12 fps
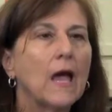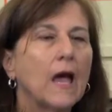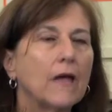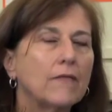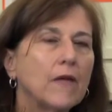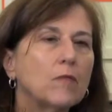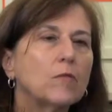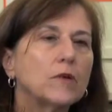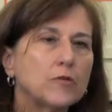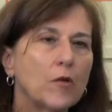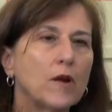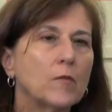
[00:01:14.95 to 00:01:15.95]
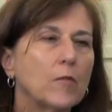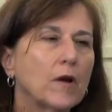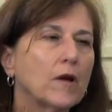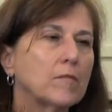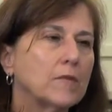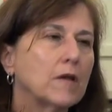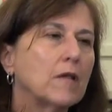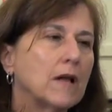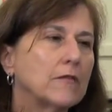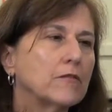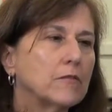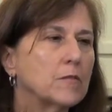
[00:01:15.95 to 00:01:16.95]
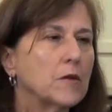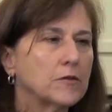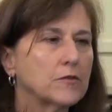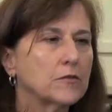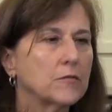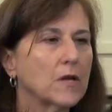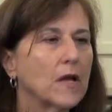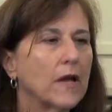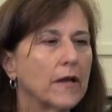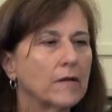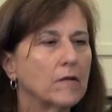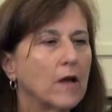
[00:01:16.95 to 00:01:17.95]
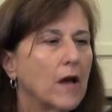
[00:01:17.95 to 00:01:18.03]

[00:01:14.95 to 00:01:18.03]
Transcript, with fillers: And then we try to break up the class as much as we can.